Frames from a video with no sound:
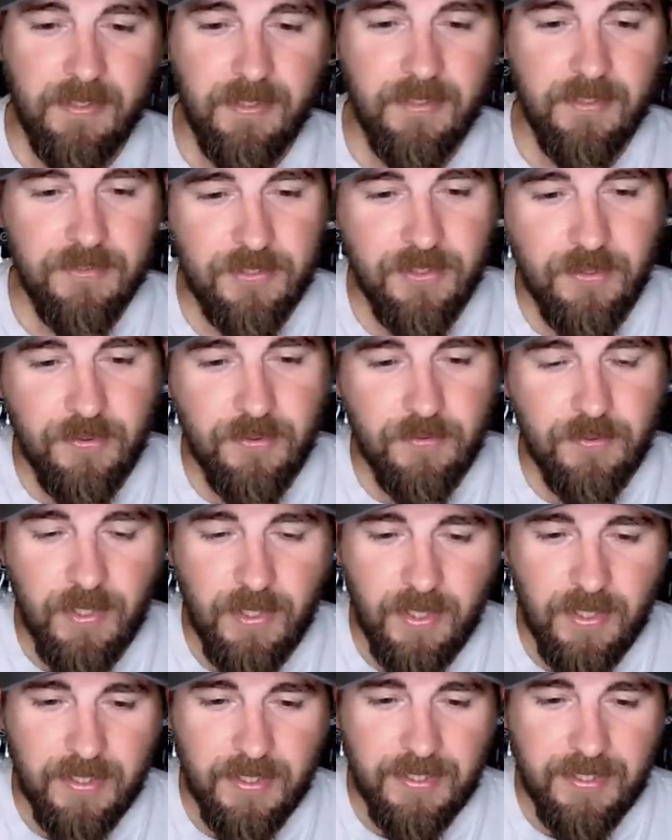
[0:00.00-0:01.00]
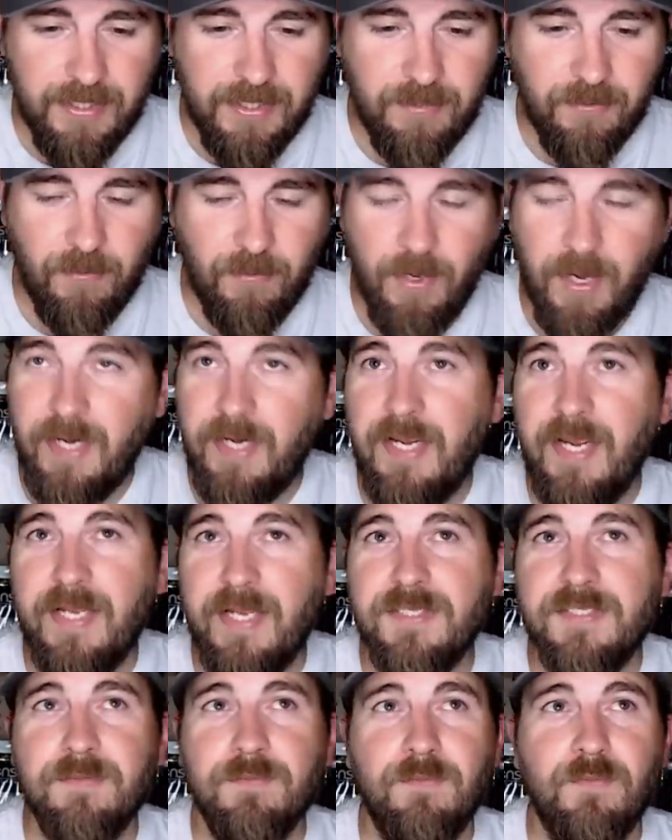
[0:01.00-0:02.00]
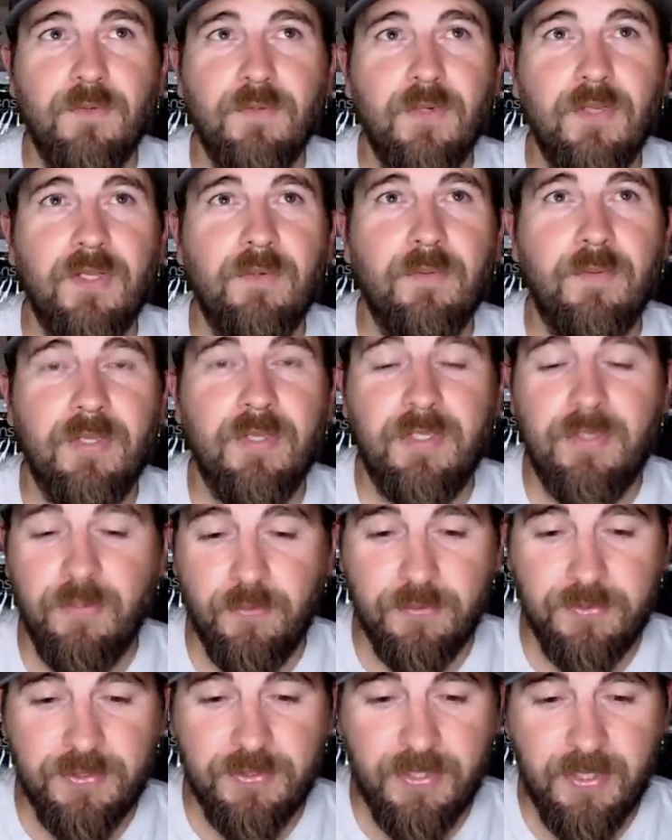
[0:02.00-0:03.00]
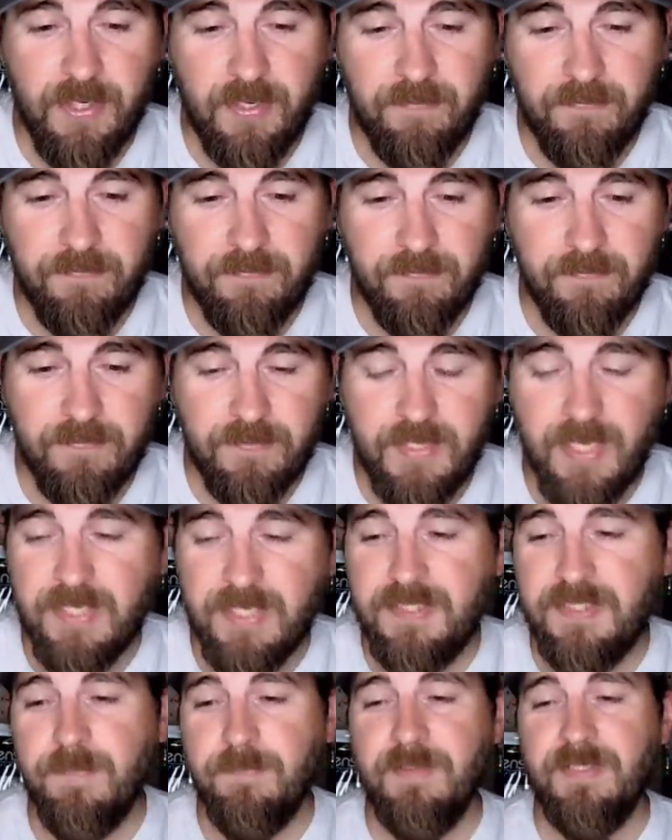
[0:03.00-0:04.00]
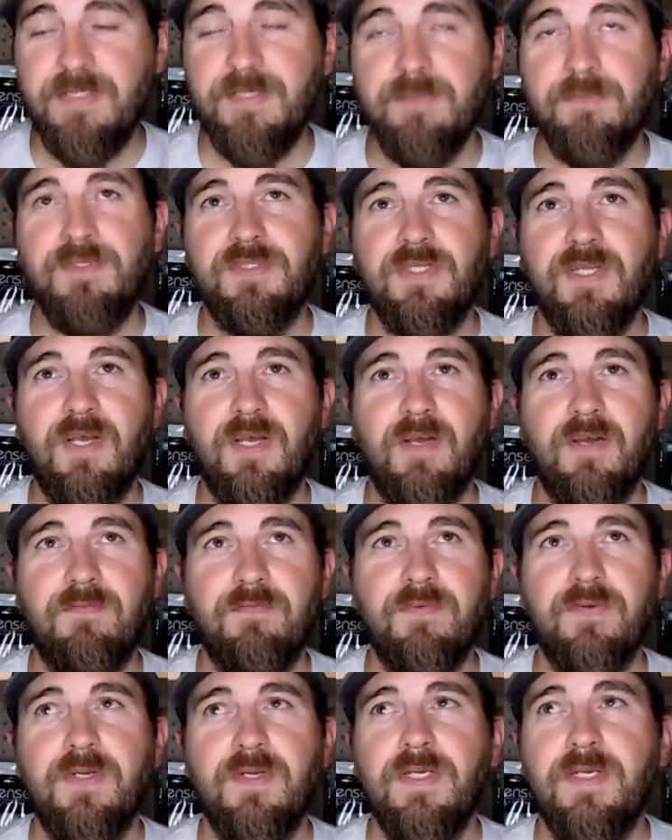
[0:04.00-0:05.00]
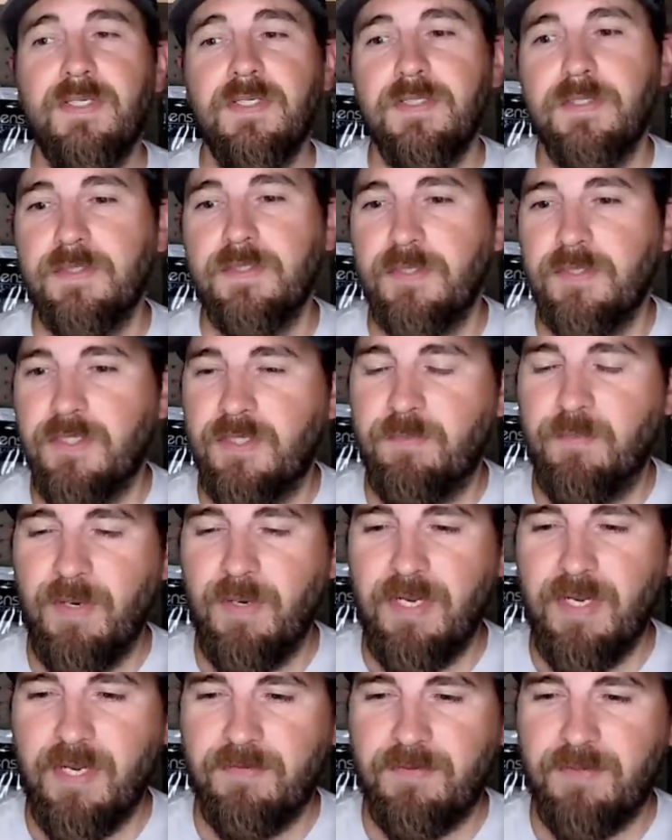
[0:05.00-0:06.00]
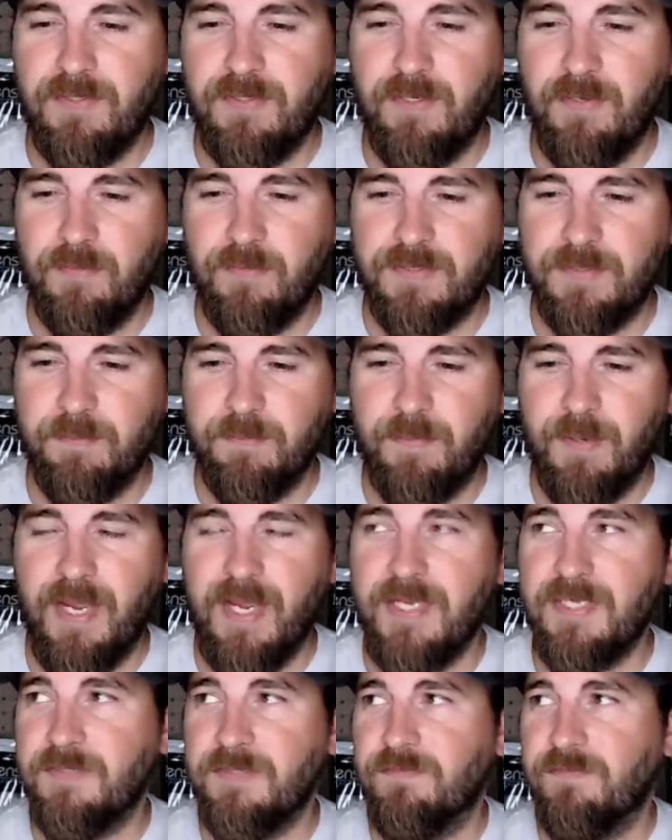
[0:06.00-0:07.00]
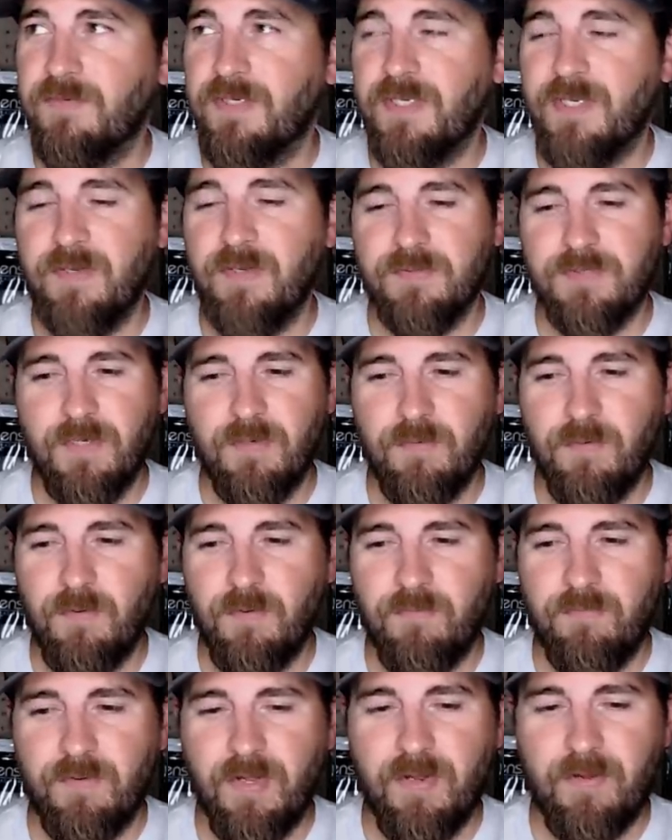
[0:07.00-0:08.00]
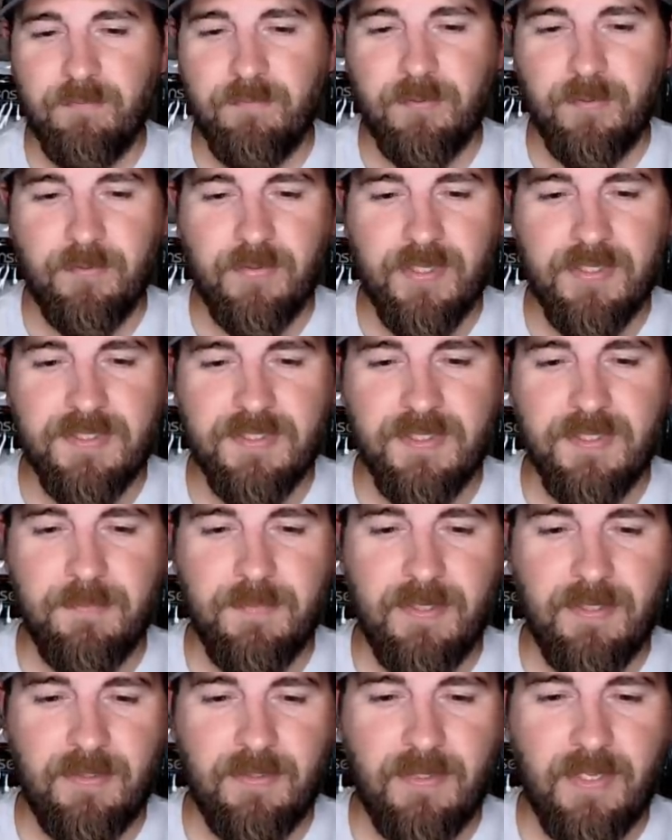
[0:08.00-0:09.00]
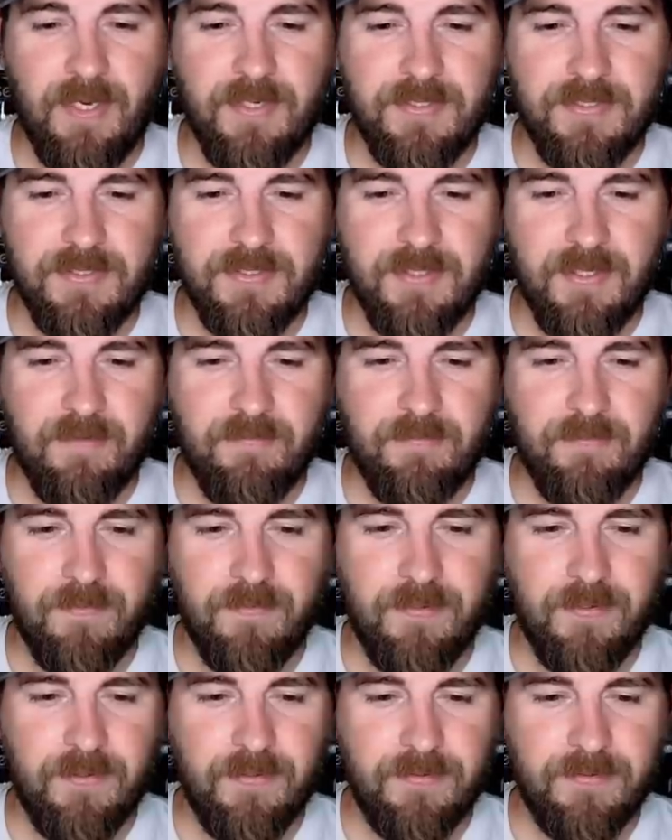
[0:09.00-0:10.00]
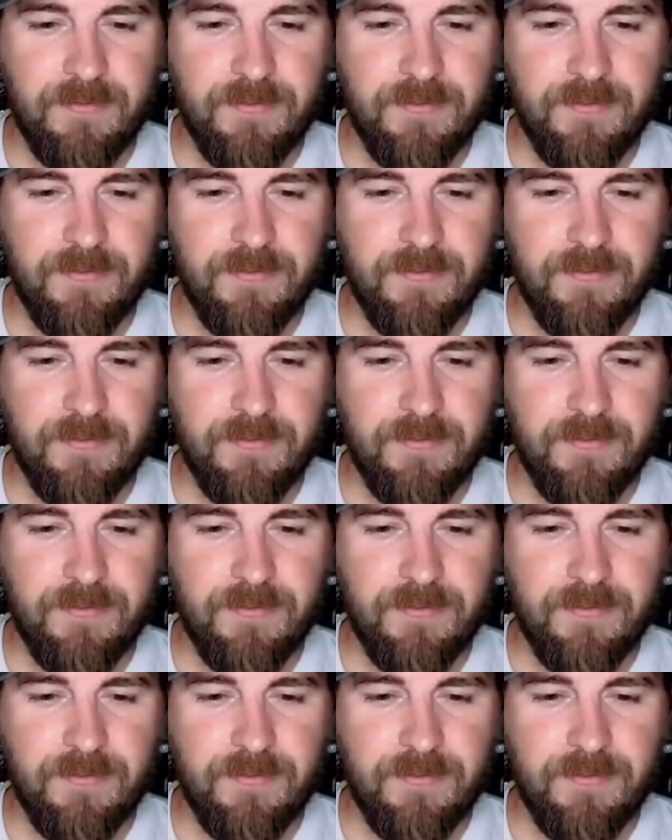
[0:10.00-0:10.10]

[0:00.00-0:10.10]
Dude, Geekrack has some really, really cool stuff. They sent me some stuff. You may have to go on some past videos. I don't know if I upload. They sent me a lot of stuff on here.